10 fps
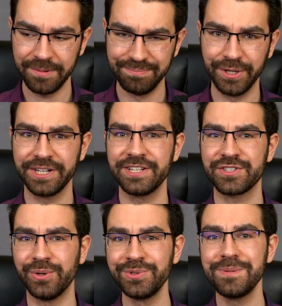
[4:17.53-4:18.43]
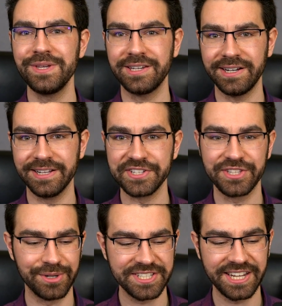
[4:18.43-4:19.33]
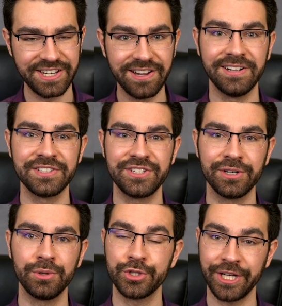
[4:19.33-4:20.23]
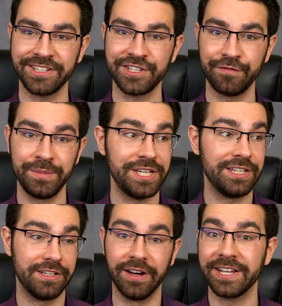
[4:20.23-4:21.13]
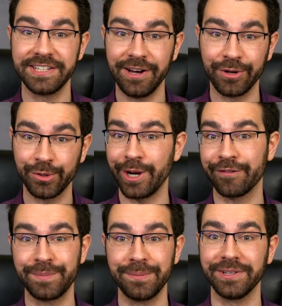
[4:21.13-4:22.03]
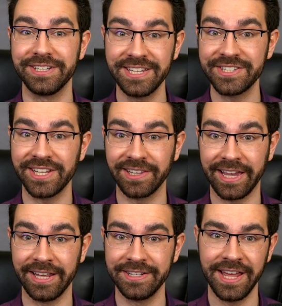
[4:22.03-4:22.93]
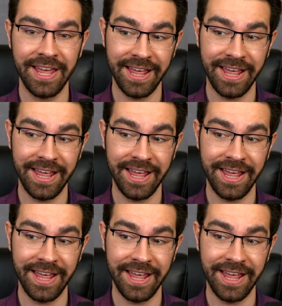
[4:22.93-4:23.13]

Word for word: But it is only because there is a non-zero chance of me gunning down a crowd of people at Disneyland